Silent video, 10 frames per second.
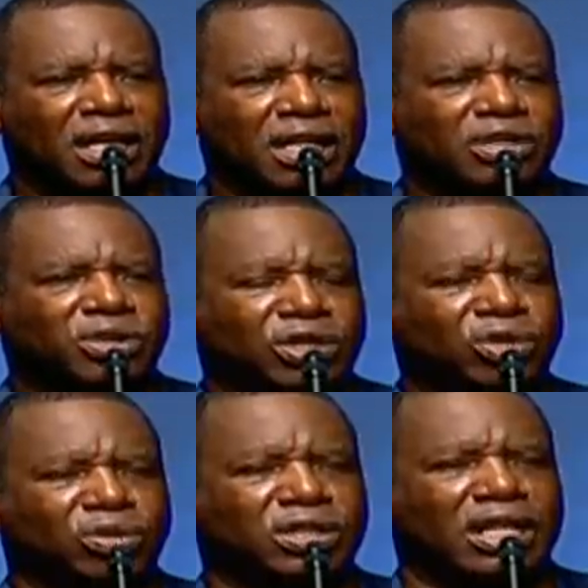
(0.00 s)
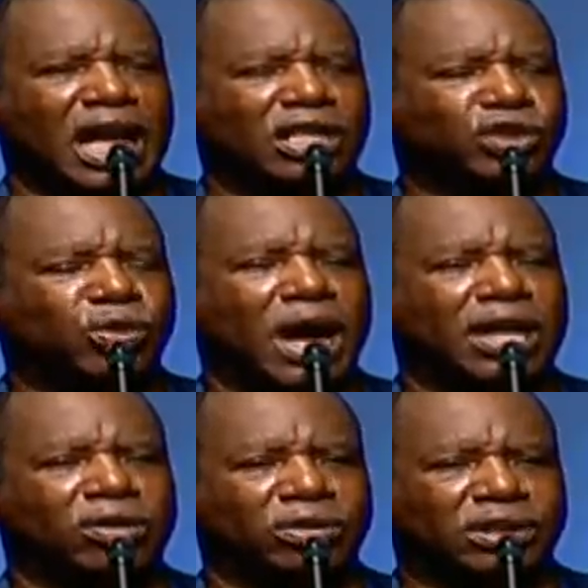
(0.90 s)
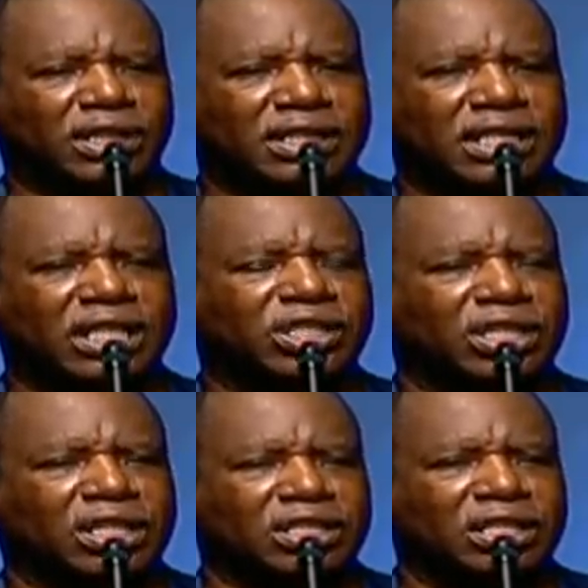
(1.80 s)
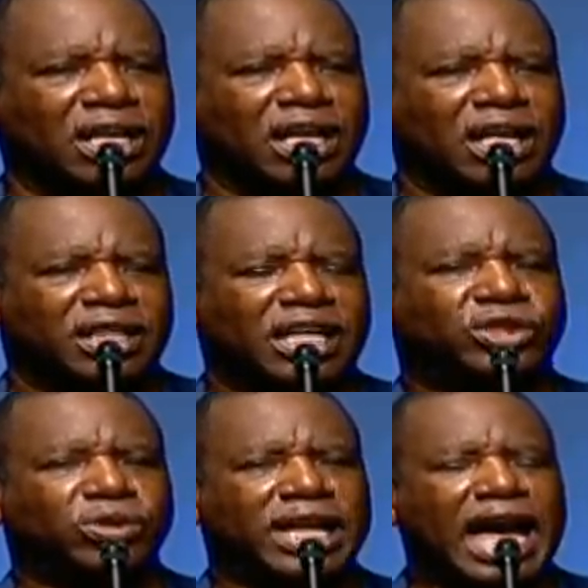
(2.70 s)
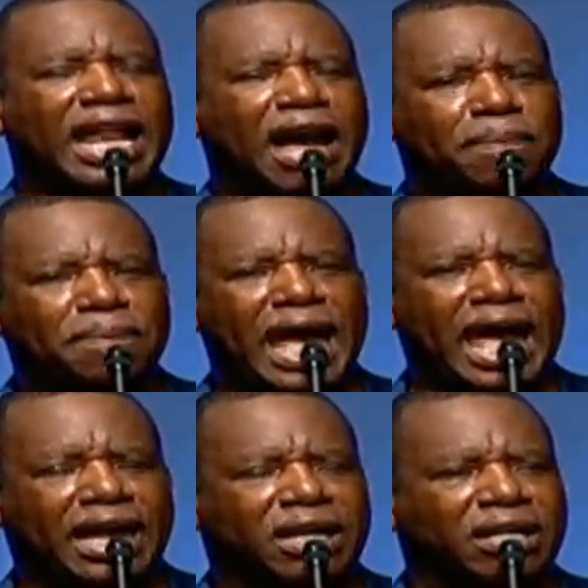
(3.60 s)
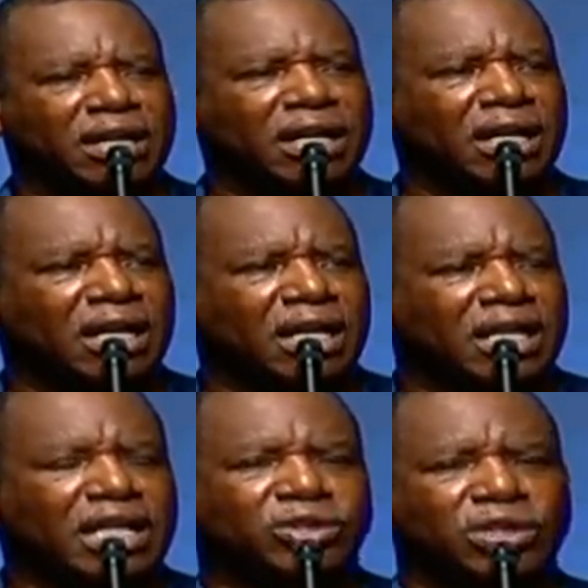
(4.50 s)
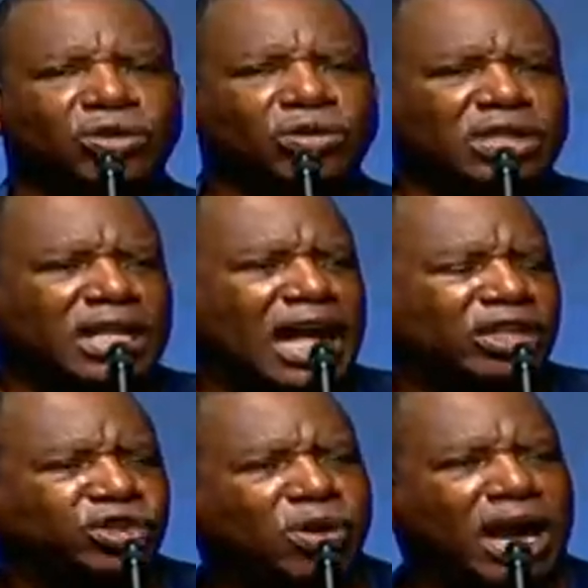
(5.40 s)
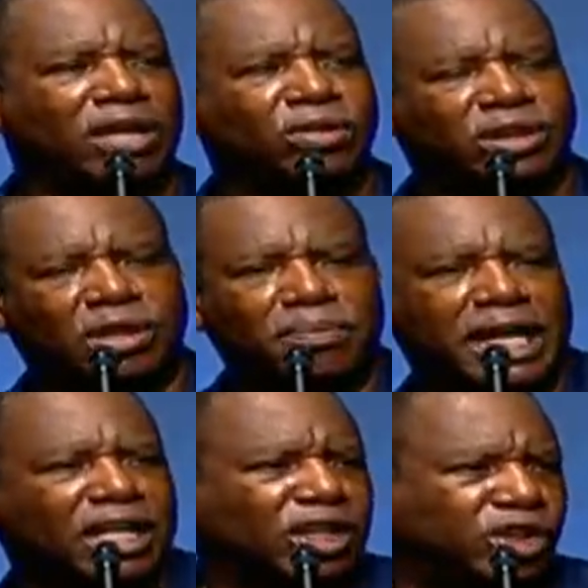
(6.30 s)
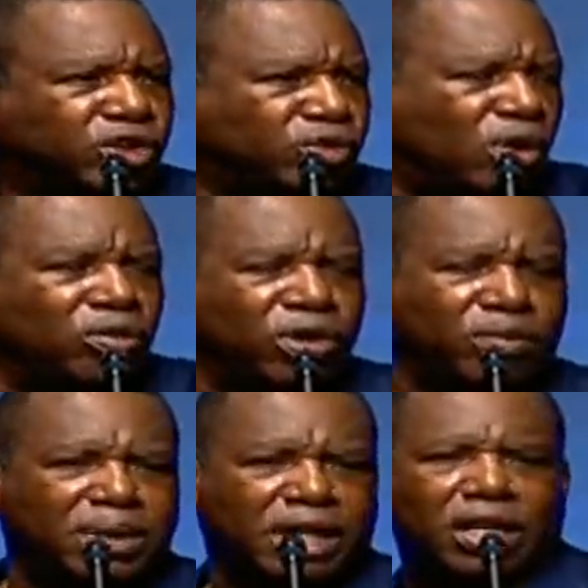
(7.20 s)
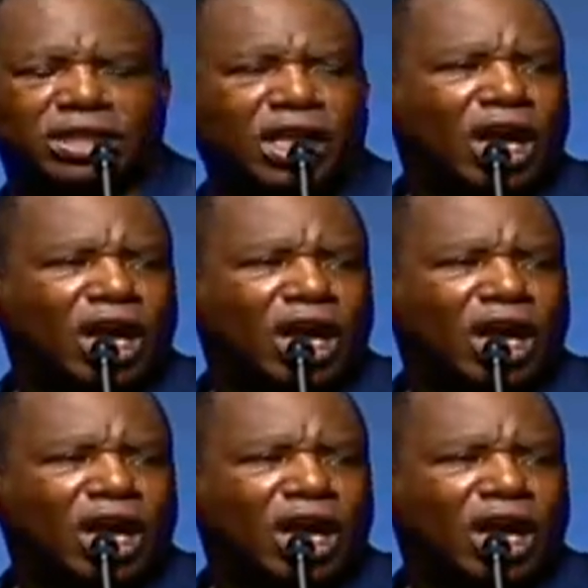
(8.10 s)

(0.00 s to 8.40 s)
that you're using our trials to teach us that you got our back, that you're using our trials to make us stronger because